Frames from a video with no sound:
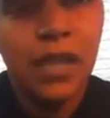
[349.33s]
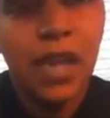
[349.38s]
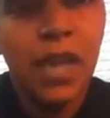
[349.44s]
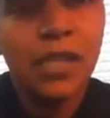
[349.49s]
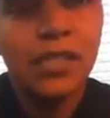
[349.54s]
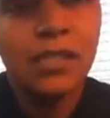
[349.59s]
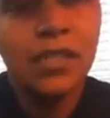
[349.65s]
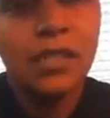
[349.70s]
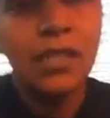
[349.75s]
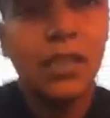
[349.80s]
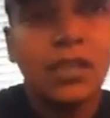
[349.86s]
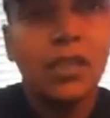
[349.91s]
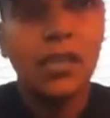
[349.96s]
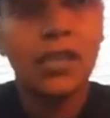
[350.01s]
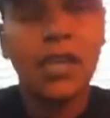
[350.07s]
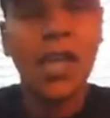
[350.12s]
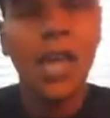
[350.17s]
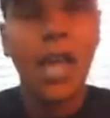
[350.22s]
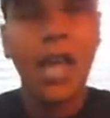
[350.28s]
I did
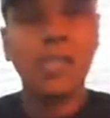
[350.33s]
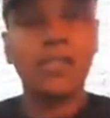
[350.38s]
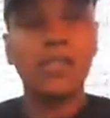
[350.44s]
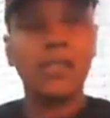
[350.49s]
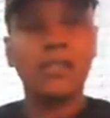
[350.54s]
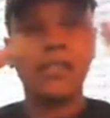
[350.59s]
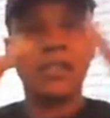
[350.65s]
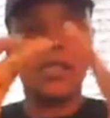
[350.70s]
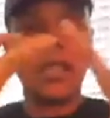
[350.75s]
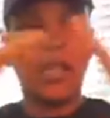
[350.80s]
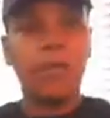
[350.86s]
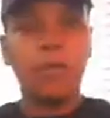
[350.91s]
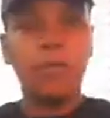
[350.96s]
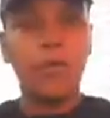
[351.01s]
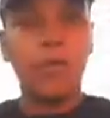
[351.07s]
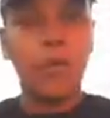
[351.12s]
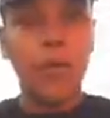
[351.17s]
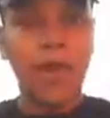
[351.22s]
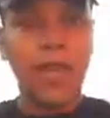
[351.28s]
the
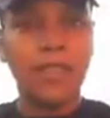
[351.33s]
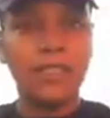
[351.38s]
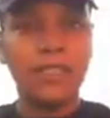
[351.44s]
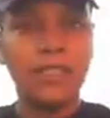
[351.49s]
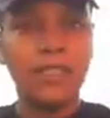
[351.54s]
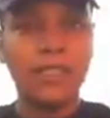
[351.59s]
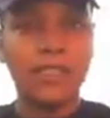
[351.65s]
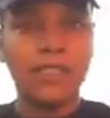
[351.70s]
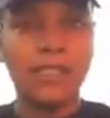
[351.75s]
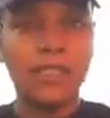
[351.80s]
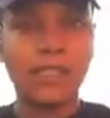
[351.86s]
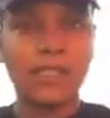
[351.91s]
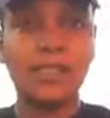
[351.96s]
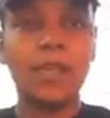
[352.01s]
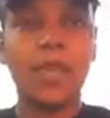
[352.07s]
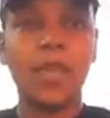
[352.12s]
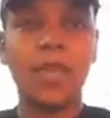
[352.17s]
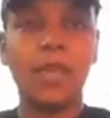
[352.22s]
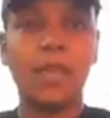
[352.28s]
camera wide lens this
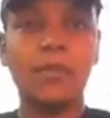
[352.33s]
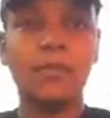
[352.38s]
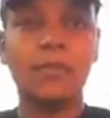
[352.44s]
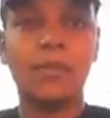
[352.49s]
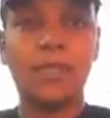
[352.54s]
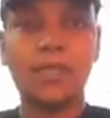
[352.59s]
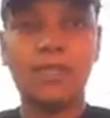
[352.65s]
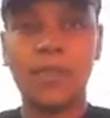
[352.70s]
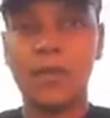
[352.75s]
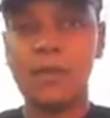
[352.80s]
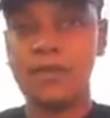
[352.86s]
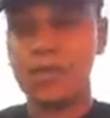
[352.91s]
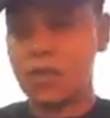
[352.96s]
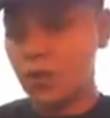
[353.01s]
time because I was